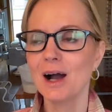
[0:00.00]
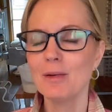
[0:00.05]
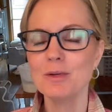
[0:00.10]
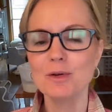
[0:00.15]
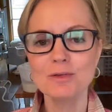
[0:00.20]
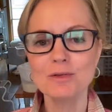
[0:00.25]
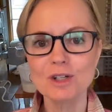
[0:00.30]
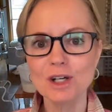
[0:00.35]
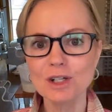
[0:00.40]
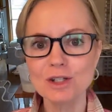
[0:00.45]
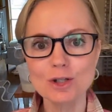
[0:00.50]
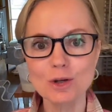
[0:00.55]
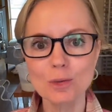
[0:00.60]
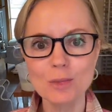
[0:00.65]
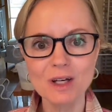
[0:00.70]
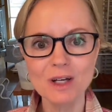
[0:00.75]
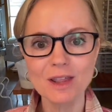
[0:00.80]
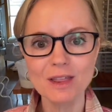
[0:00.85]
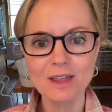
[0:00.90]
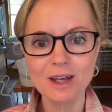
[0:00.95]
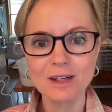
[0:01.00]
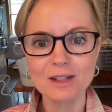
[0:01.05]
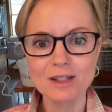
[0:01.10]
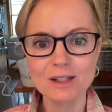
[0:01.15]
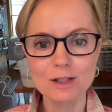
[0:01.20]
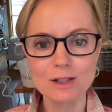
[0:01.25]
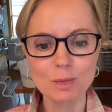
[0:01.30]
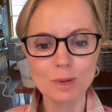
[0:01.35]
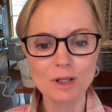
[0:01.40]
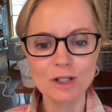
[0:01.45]
I mean, we've done so many
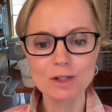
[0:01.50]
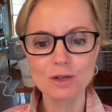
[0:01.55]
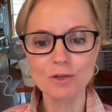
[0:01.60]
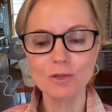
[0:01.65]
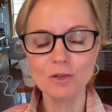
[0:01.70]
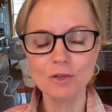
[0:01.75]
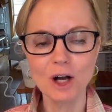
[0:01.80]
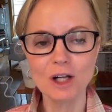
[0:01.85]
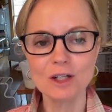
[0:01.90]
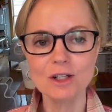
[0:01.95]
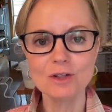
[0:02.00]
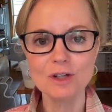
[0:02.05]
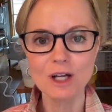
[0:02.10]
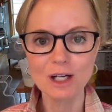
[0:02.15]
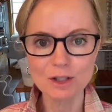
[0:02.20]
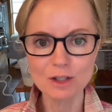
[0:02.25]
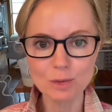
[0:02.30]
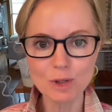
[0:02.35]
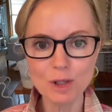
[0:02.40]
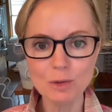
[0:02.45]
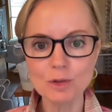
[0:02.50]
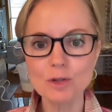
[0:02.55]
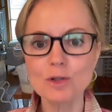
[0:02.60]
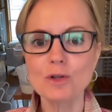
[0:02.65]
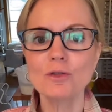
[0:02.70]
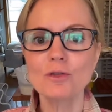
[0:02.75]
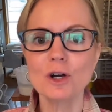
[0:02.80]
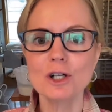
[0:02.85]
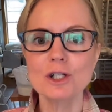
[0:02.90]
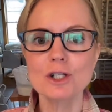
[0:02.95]
things. It's been so fun. So next week we'll do
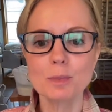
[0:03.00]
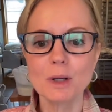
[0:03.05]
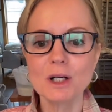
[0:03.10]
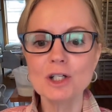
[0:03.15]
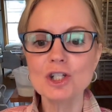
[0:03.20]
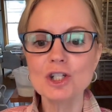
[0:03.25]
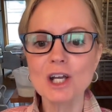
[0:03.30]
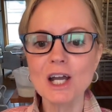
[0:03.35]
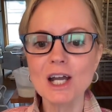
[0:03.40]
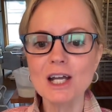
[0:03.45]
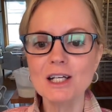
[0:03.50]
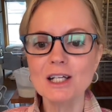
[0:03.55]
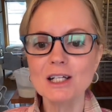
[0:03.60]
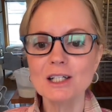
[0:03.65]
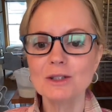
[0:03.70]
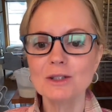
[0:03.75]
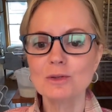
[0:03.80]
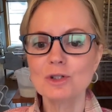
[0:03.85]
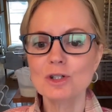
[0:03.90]
the French sponge cake.